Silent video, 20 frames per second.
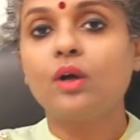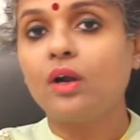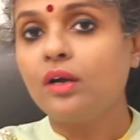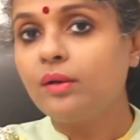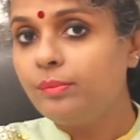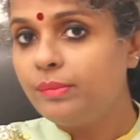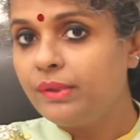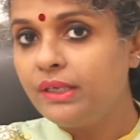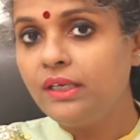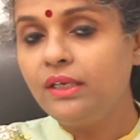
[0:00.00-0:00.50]

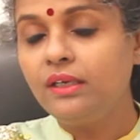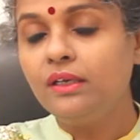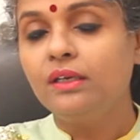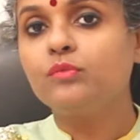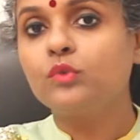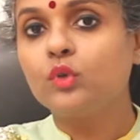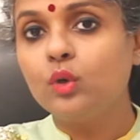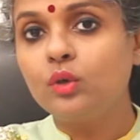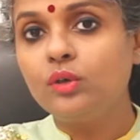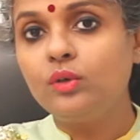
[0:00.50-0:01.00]
not be
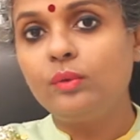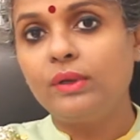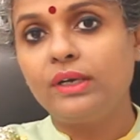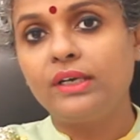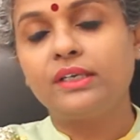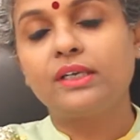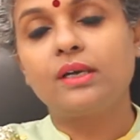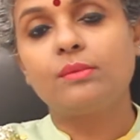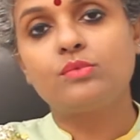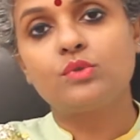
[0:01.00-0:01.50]
good when
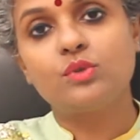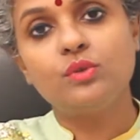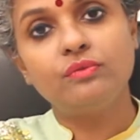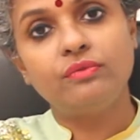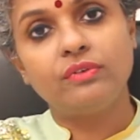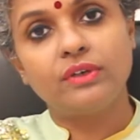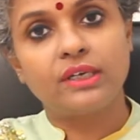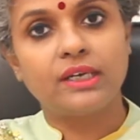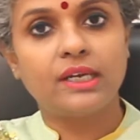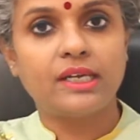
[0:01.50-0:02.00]
it comes to
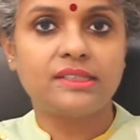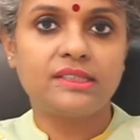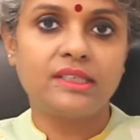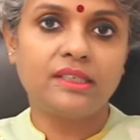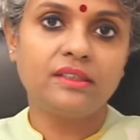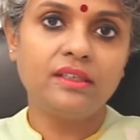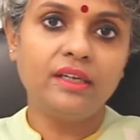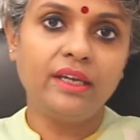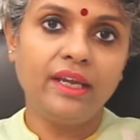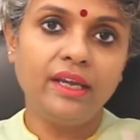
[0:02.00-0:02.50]

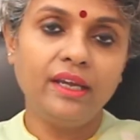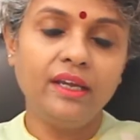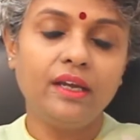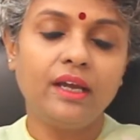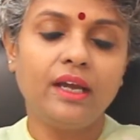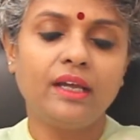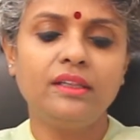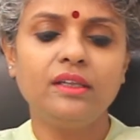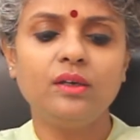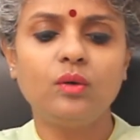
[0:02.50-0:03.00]
fertilizing the egg,
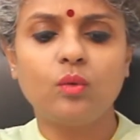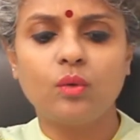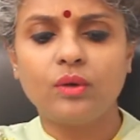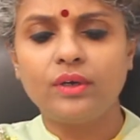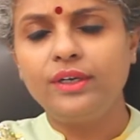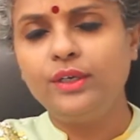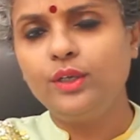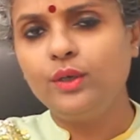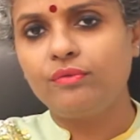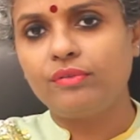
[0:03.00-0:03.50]
and the
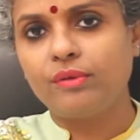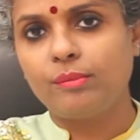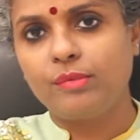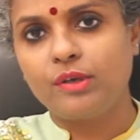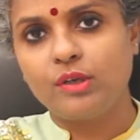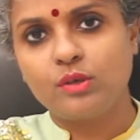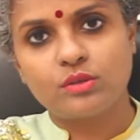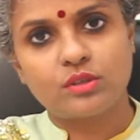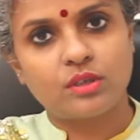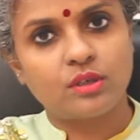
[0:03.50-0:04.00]
quality of
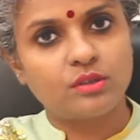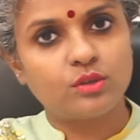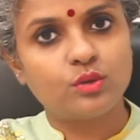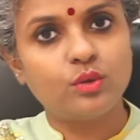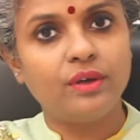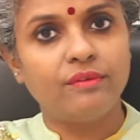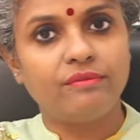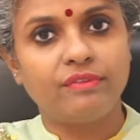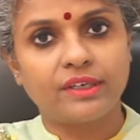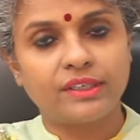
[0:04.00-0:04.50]
embryos are
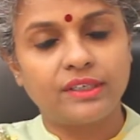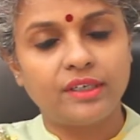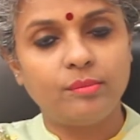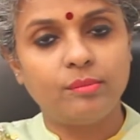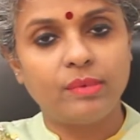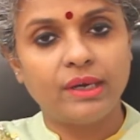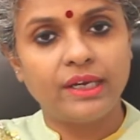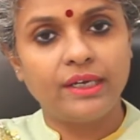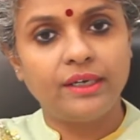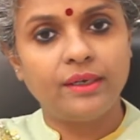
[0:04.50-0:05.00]
also
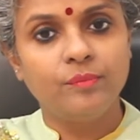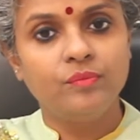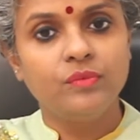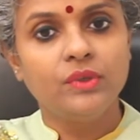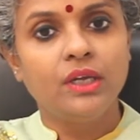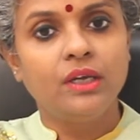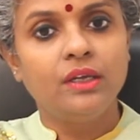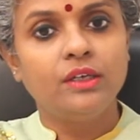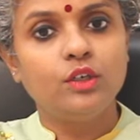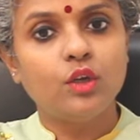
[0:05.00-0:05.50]
affected by
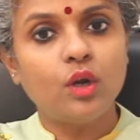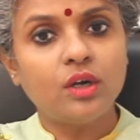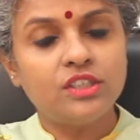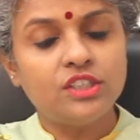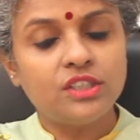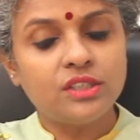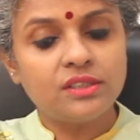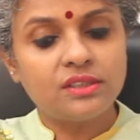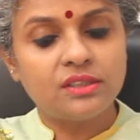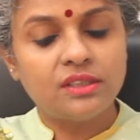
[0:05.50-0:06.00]
it.
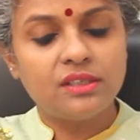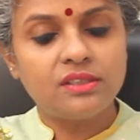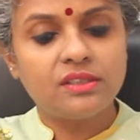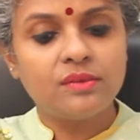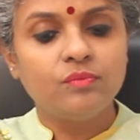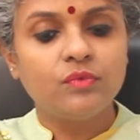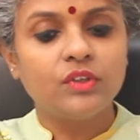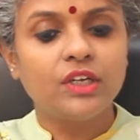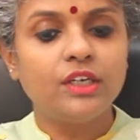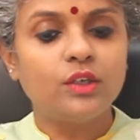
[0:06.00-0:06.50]
Not just this,
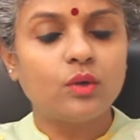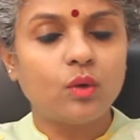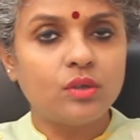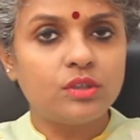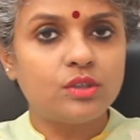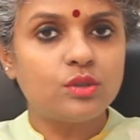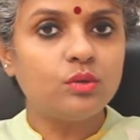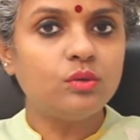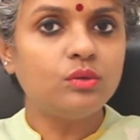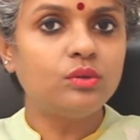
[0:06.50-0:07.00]
it
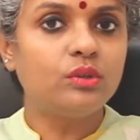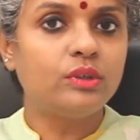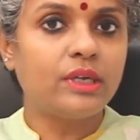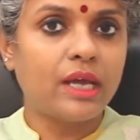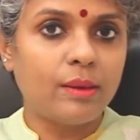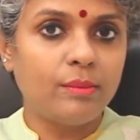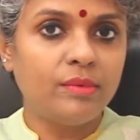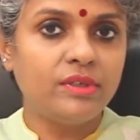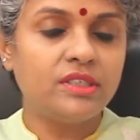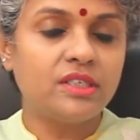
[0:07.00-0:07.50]
also
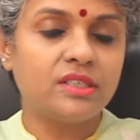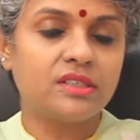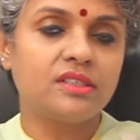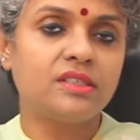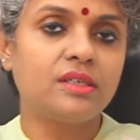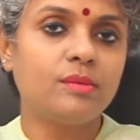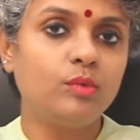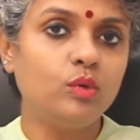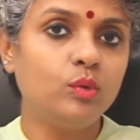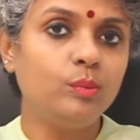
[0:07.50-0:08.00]
damages
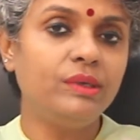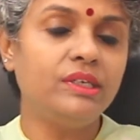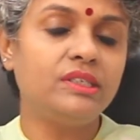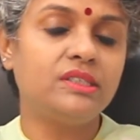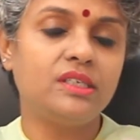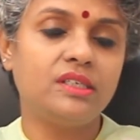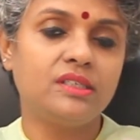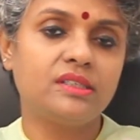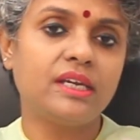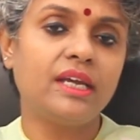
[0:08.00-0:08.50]

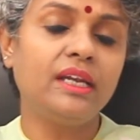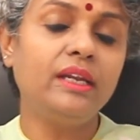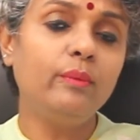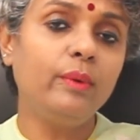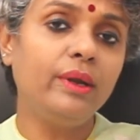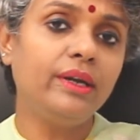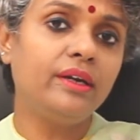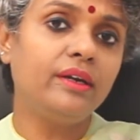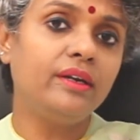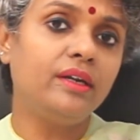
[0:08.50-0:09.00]
WBCs,
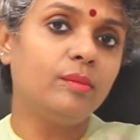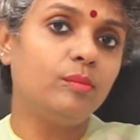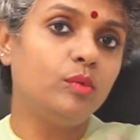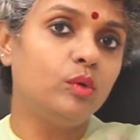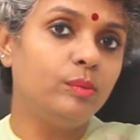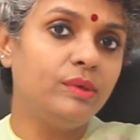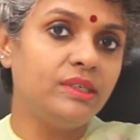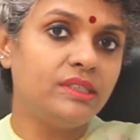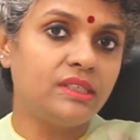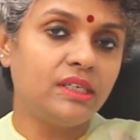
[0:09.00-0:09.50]
elevated
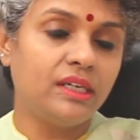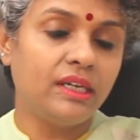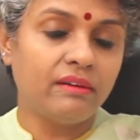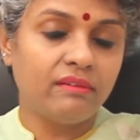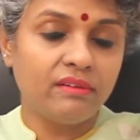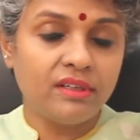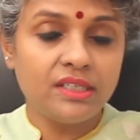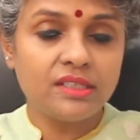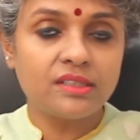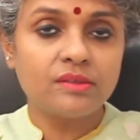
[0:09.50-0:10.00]
WBC
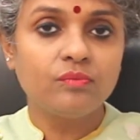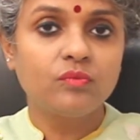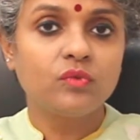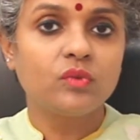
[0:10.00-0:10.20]
levels,